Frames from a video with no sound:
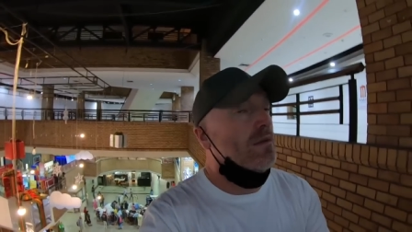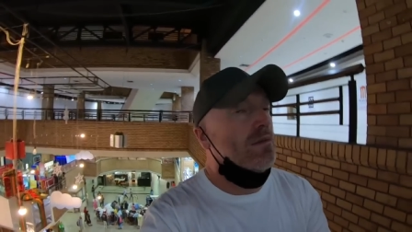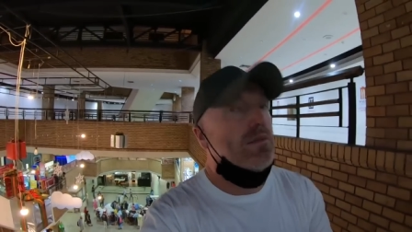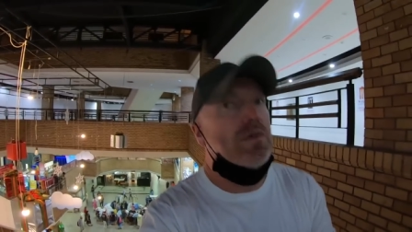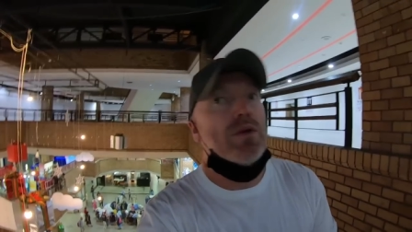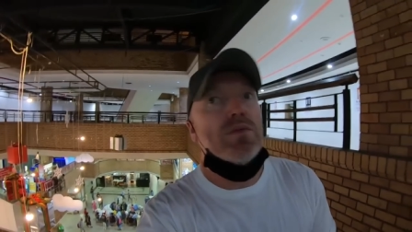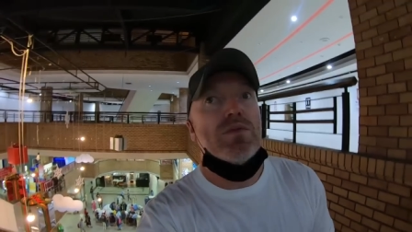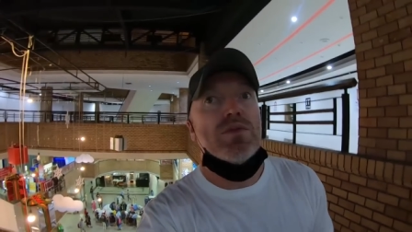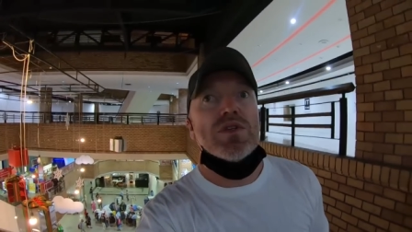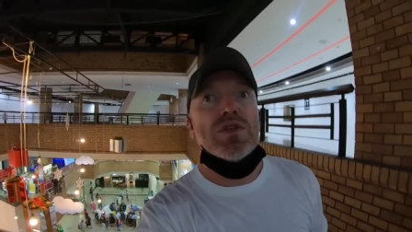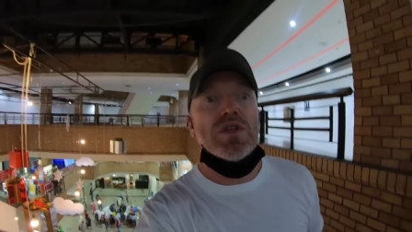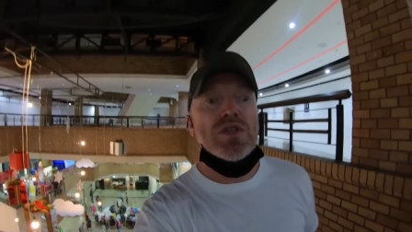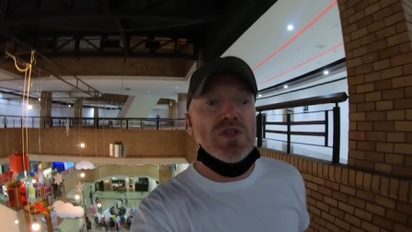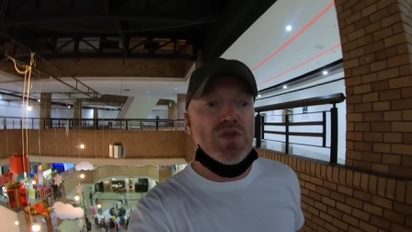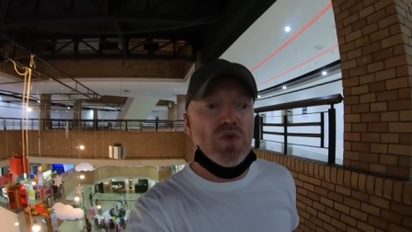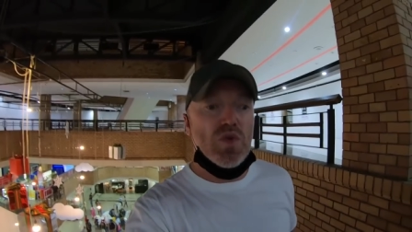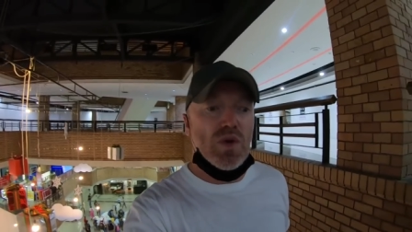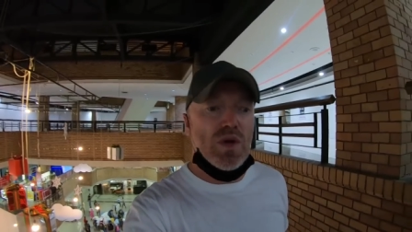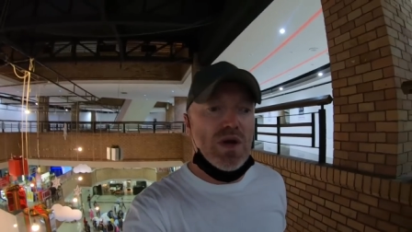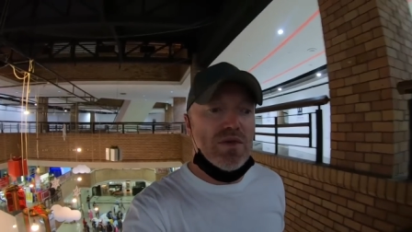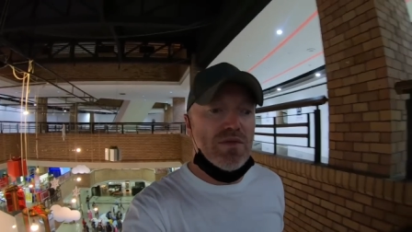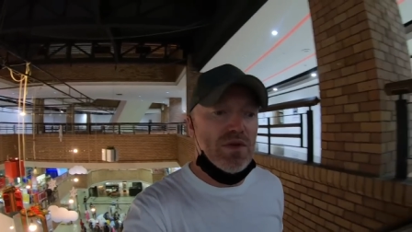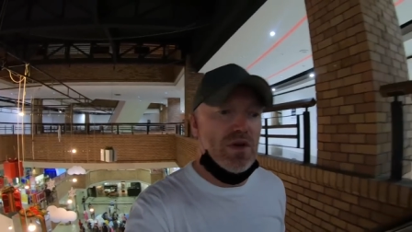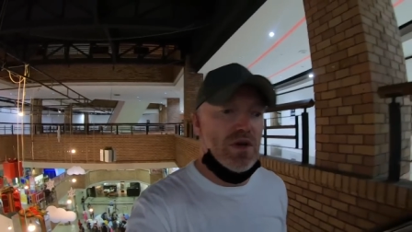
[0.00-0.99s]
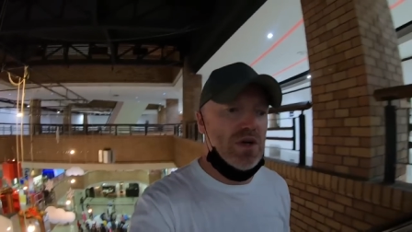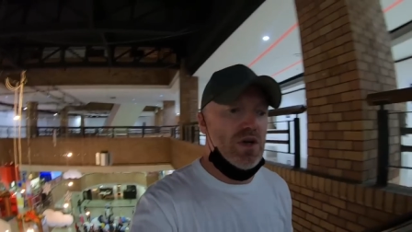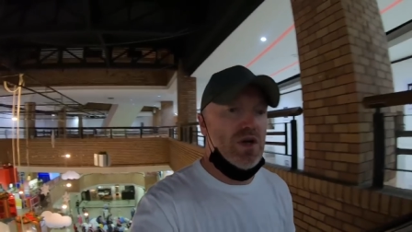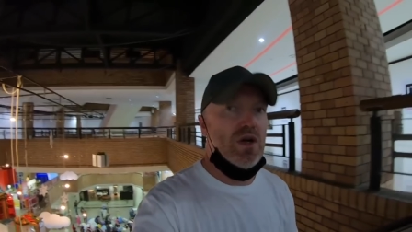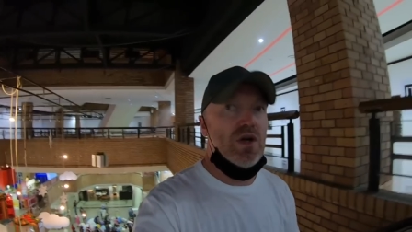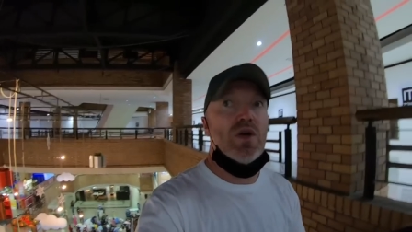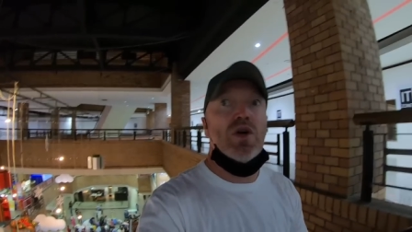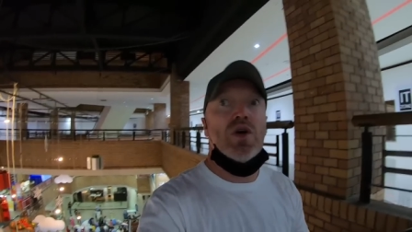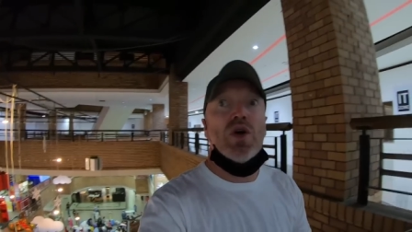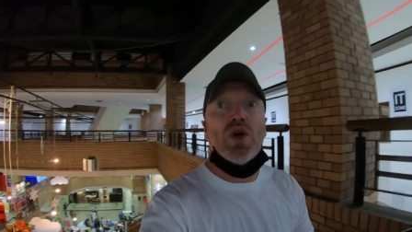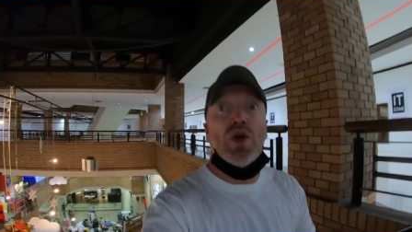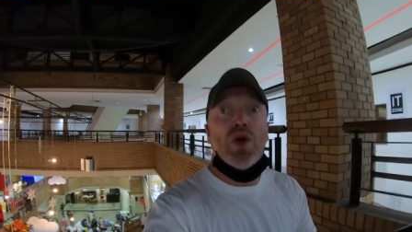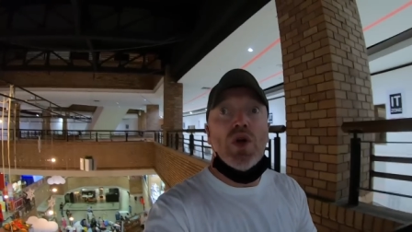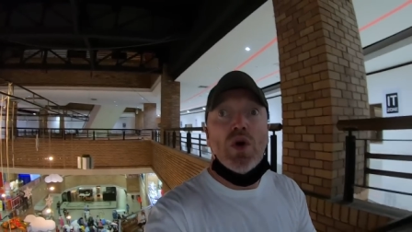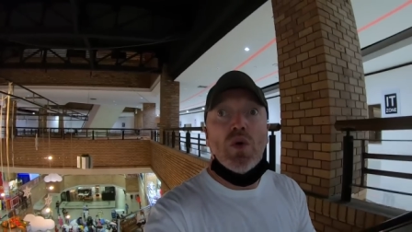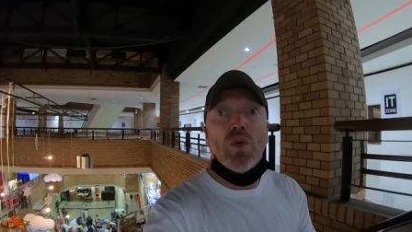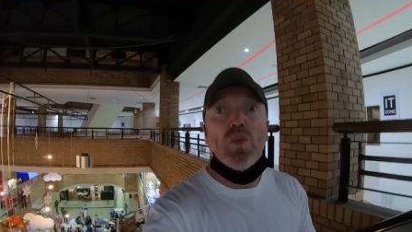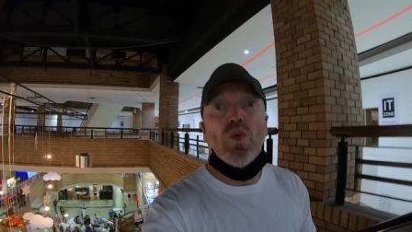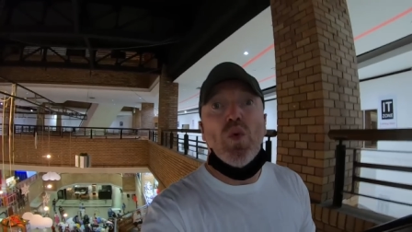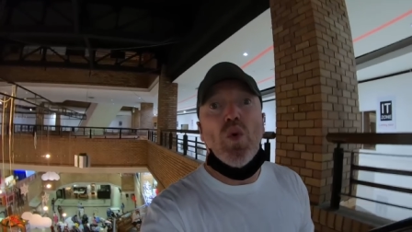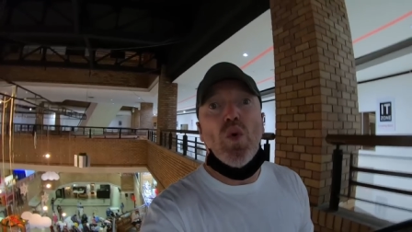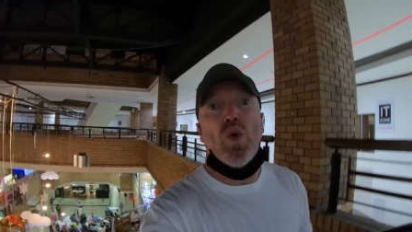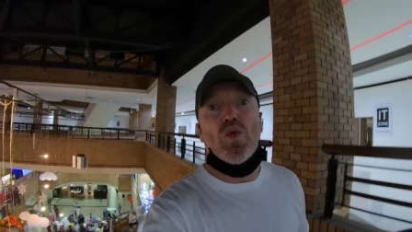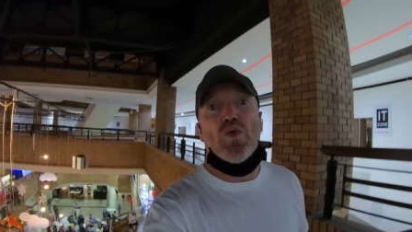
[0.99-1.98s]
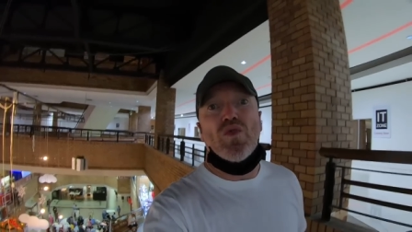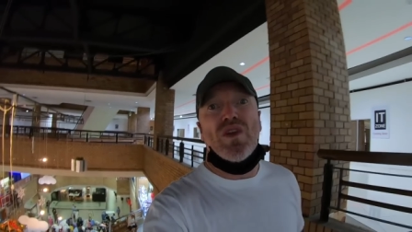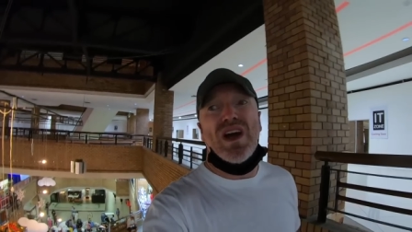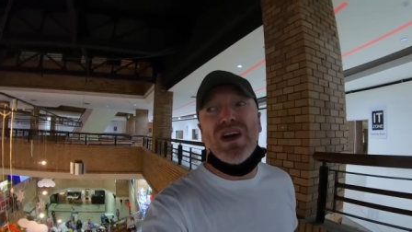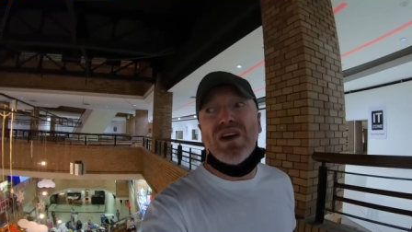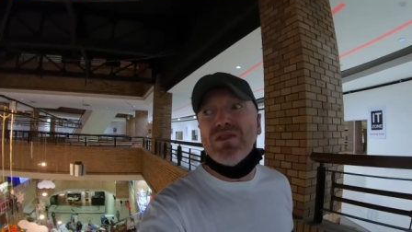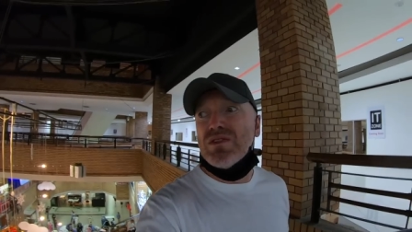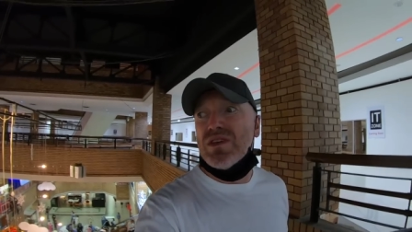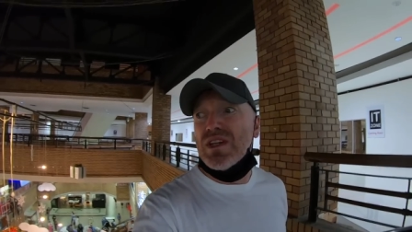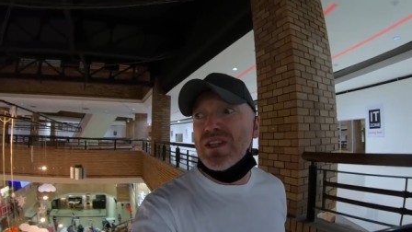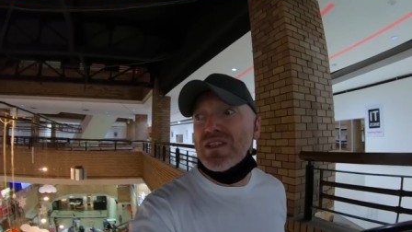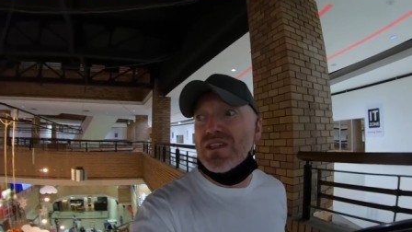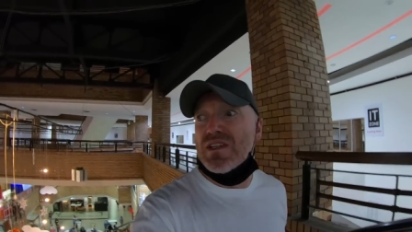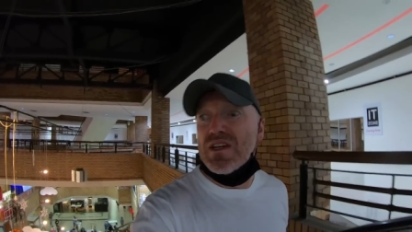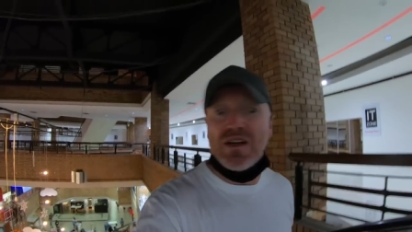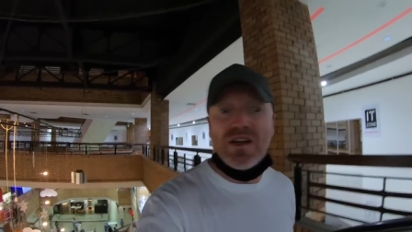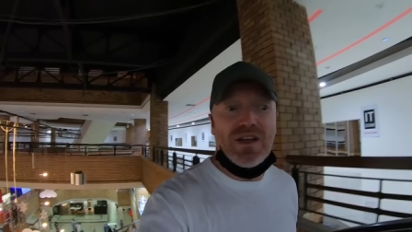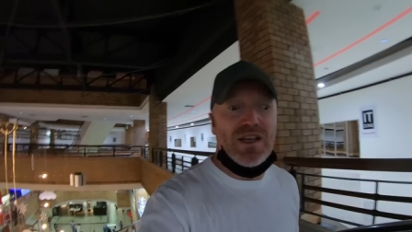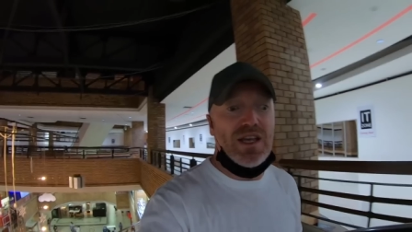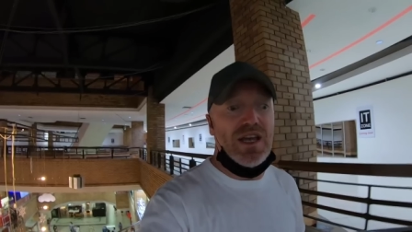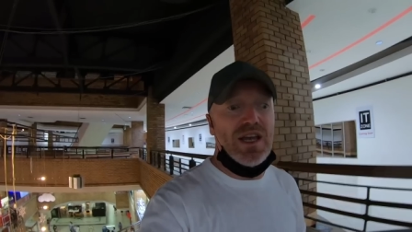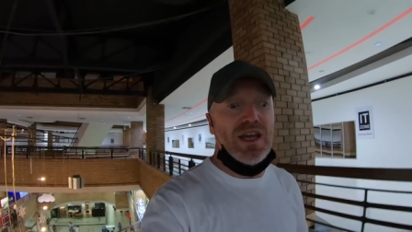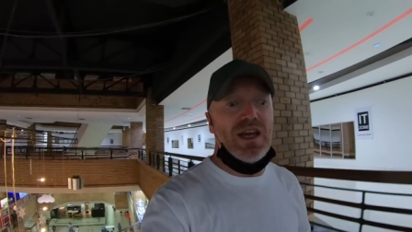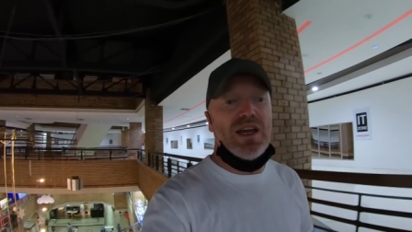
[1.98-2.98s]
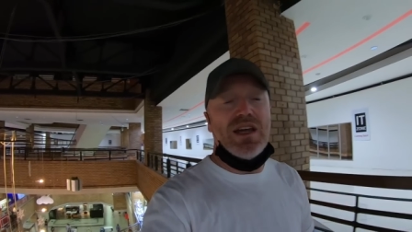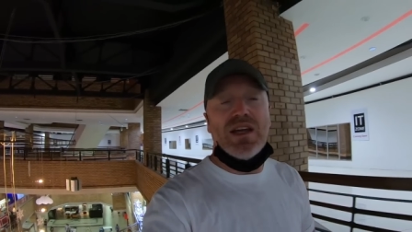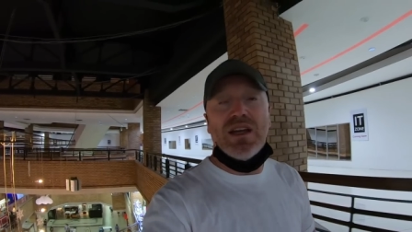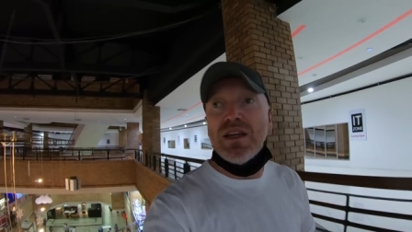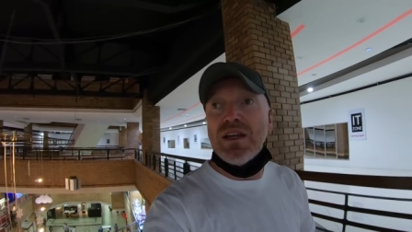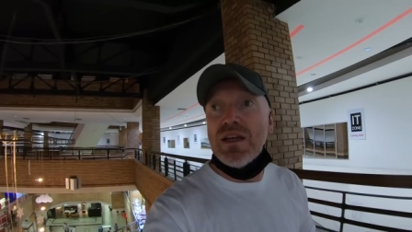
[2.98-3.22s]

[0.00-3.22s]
but we're just going to have a walk round until I get,